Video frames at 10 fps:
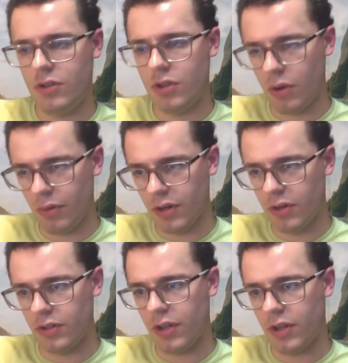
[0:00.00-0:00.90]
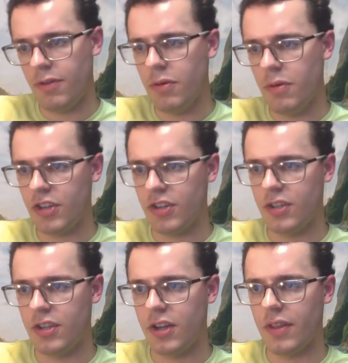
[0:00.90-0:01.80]
So there's a few
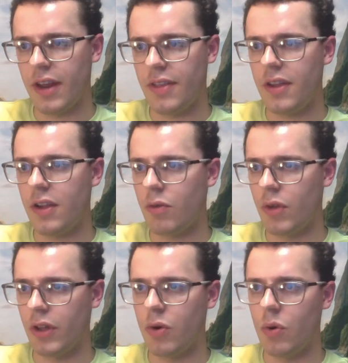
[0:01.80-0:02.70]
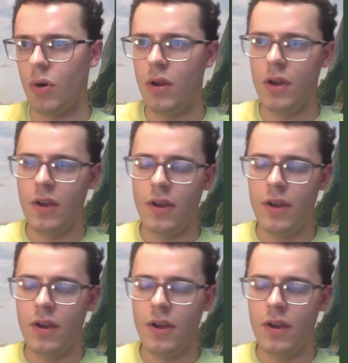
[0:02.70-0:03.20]
additions here that I think are really cool.